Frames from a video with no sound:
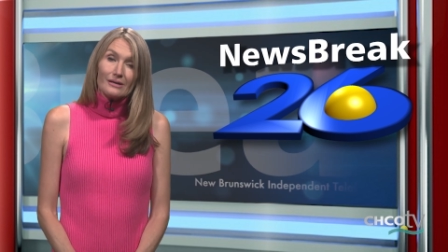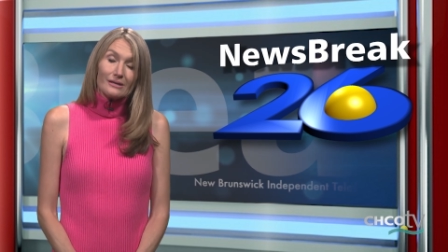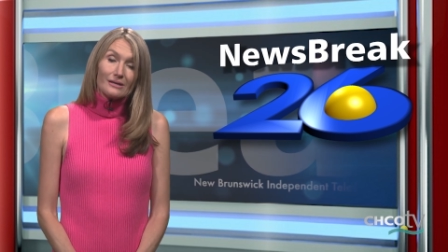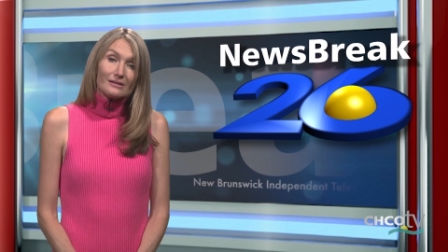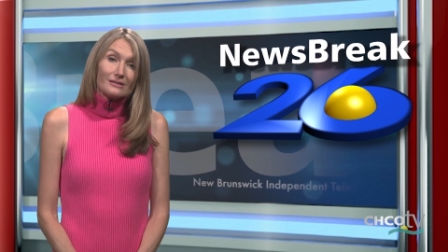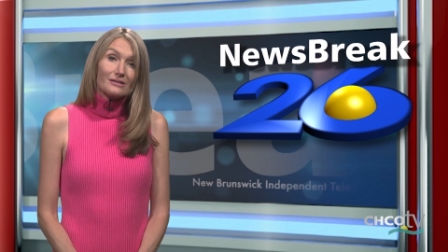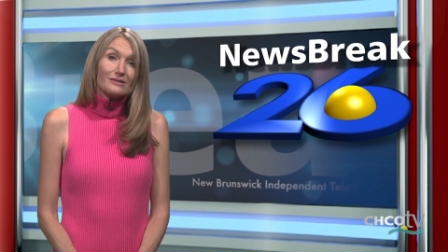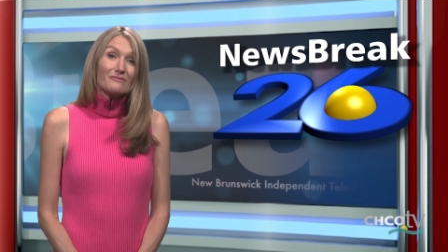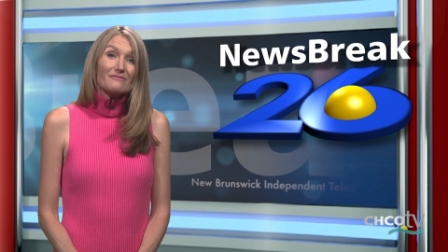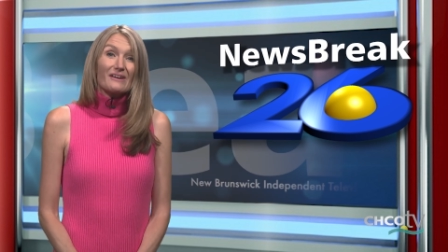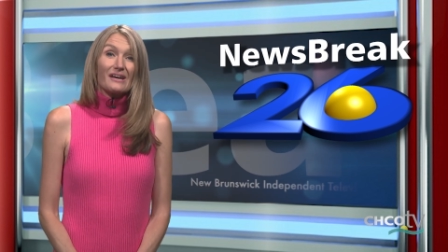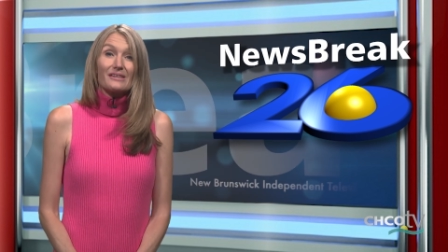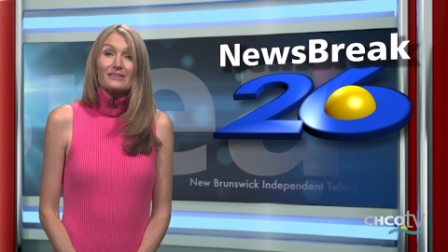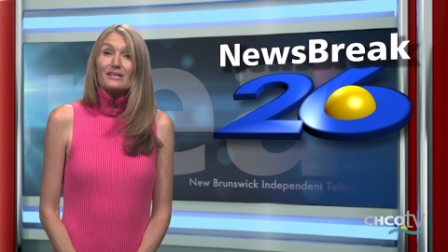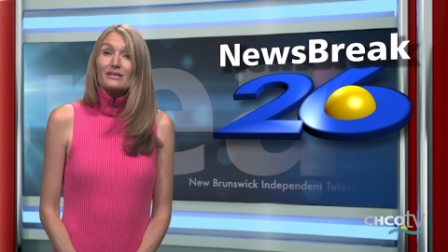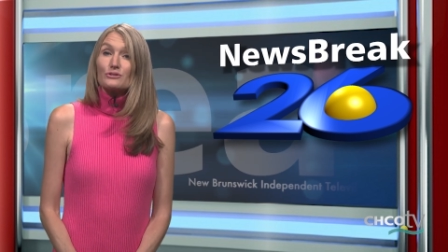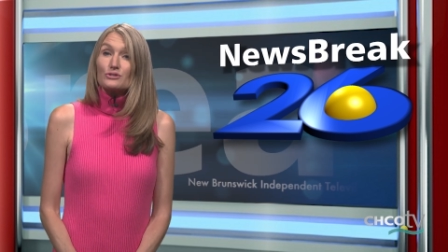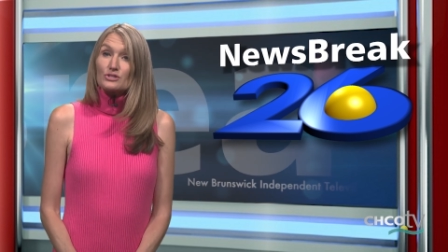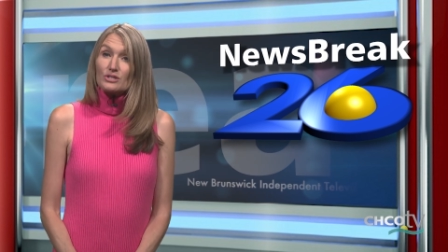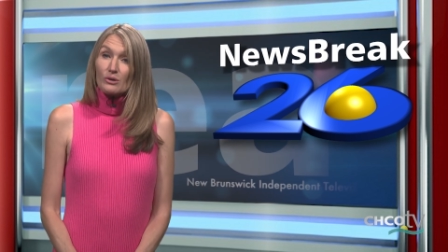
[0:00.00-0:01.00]
in the event
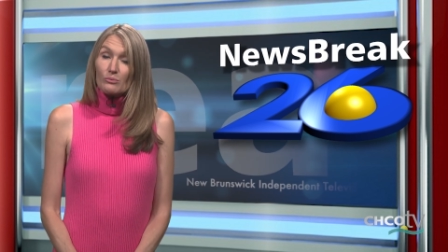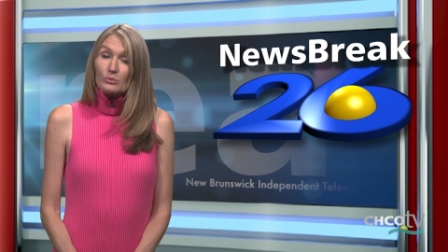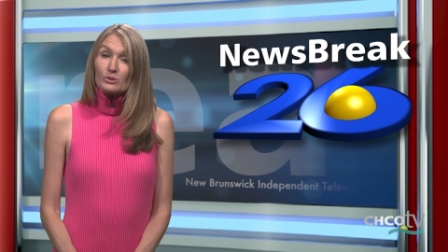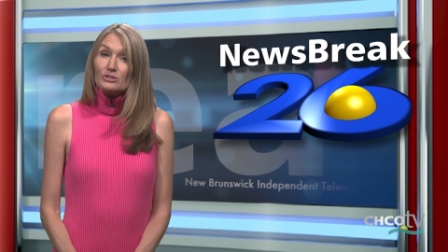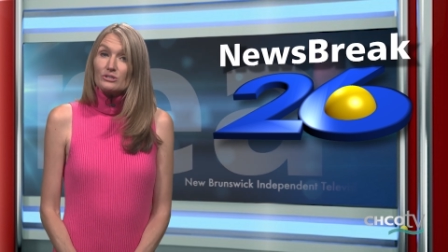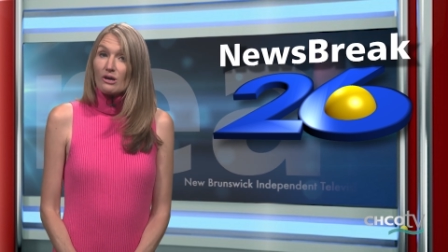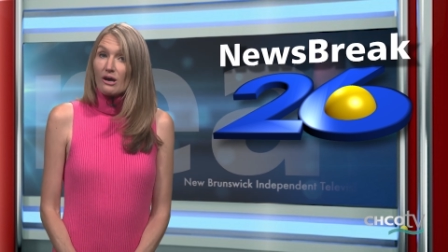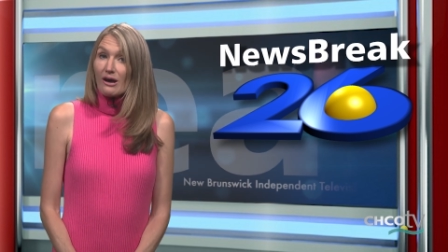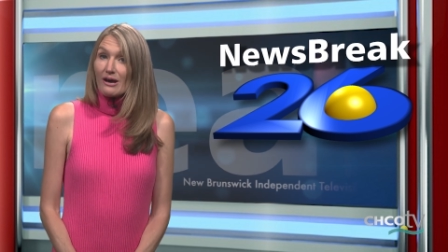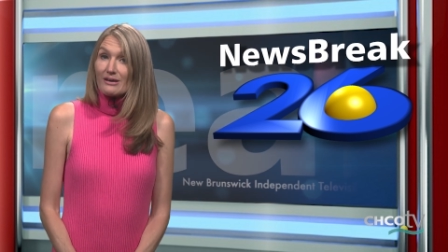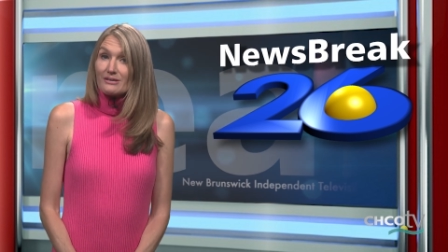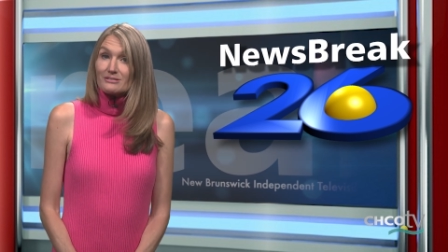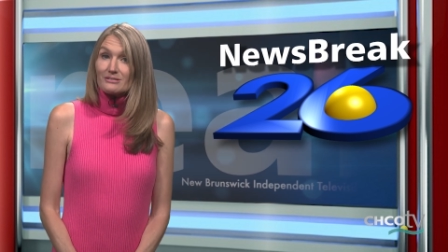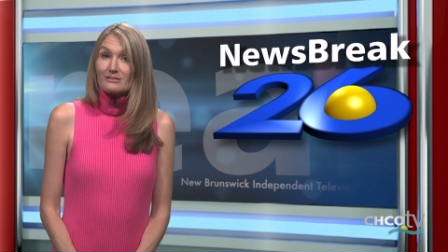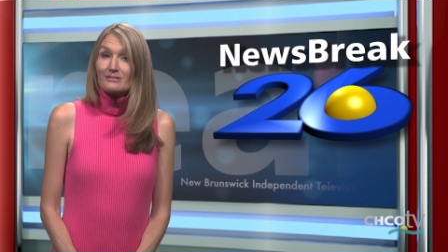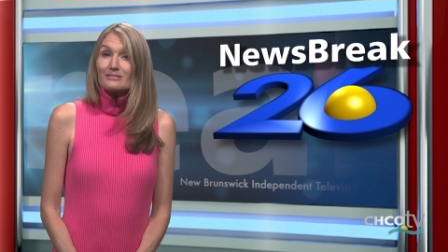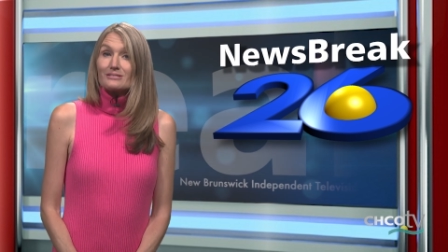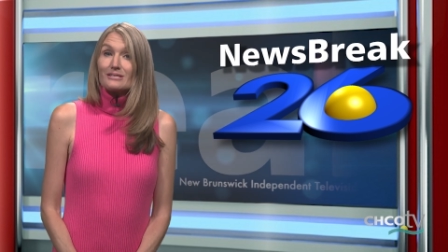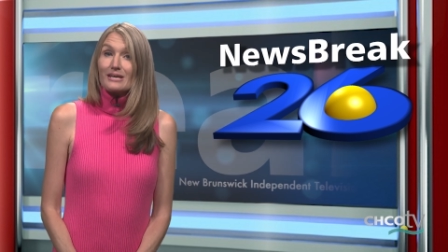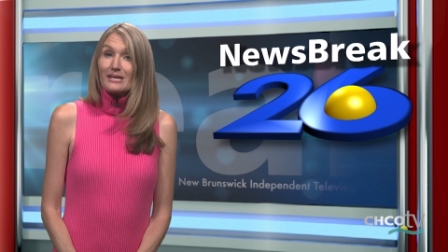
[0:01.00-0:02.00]
that someone dies
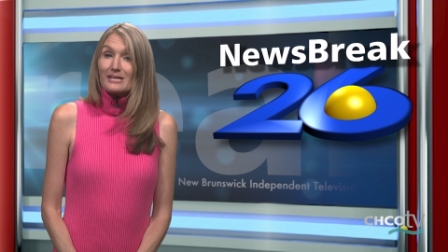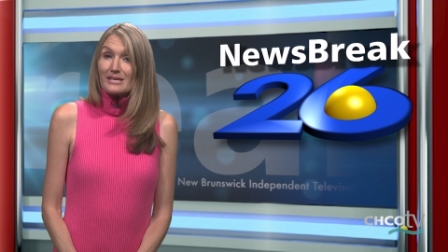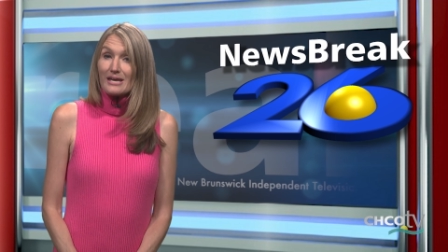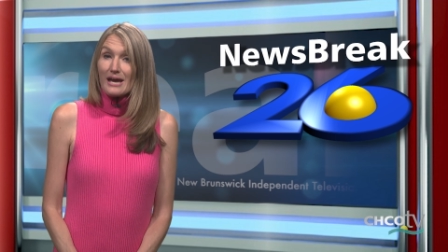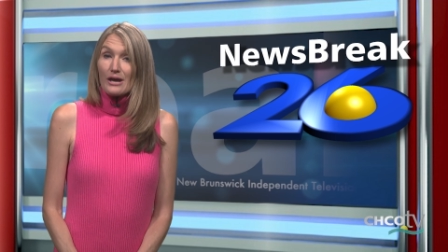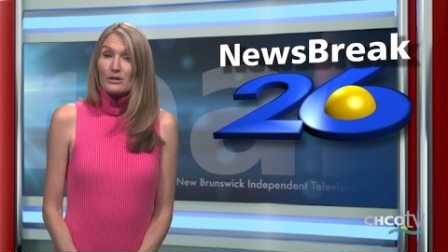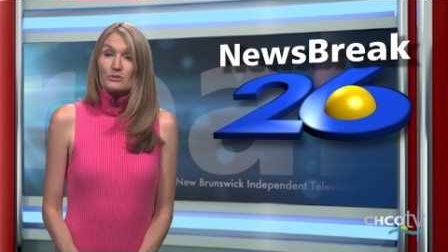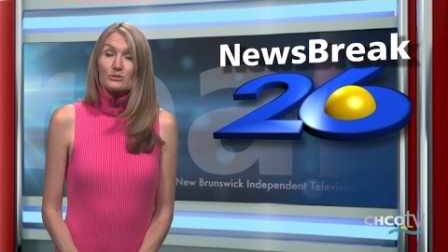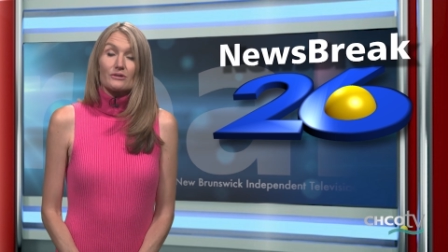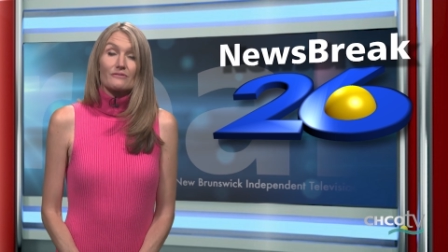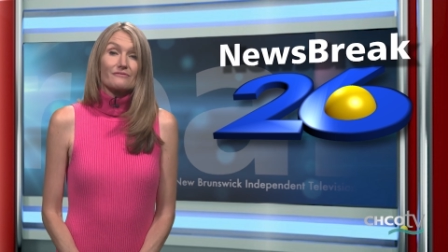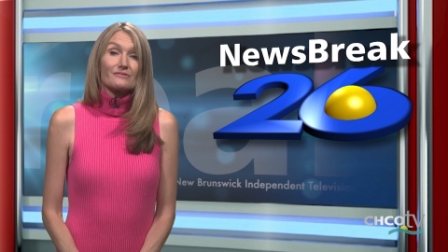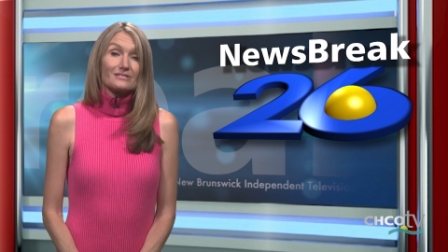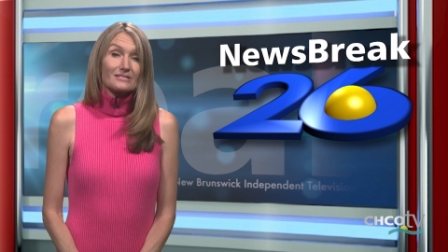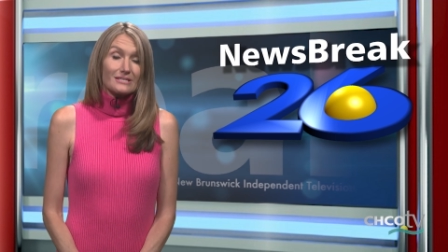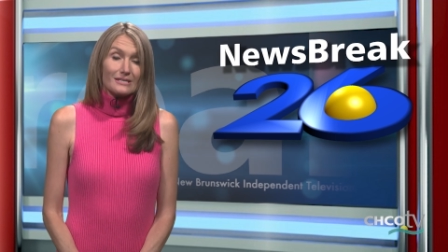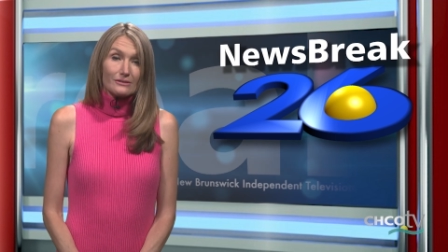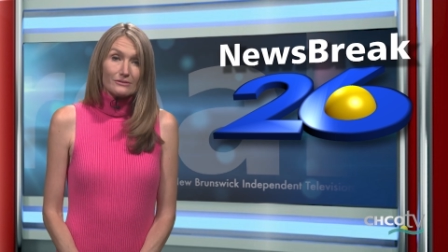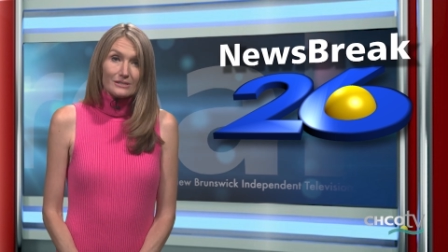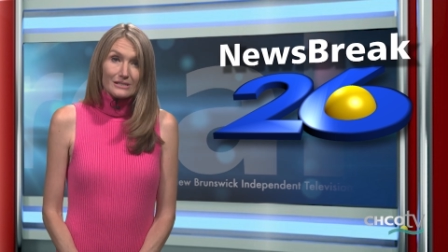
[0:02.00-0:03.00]
in a psychiatric
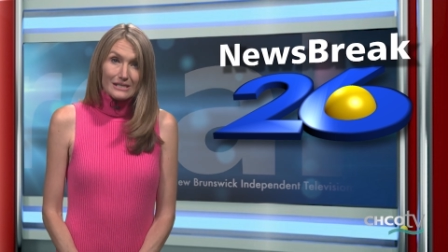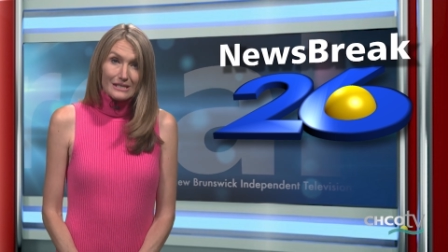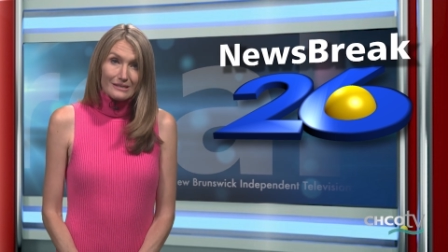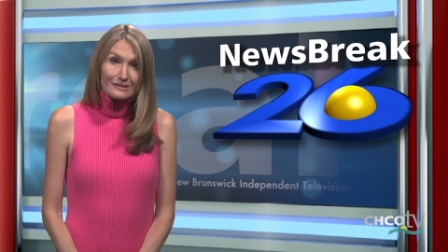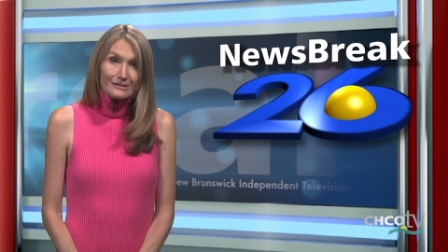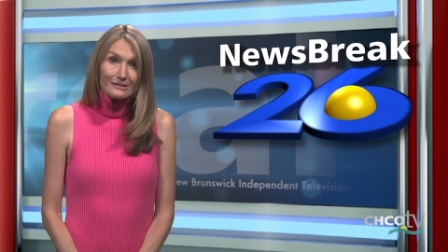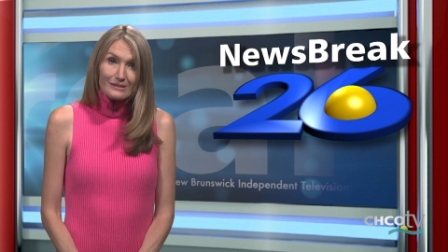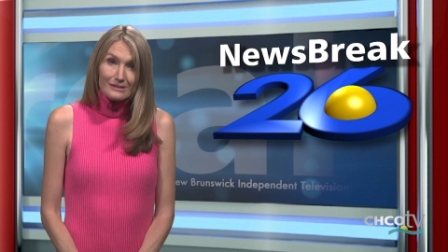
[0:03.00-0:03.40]
facility,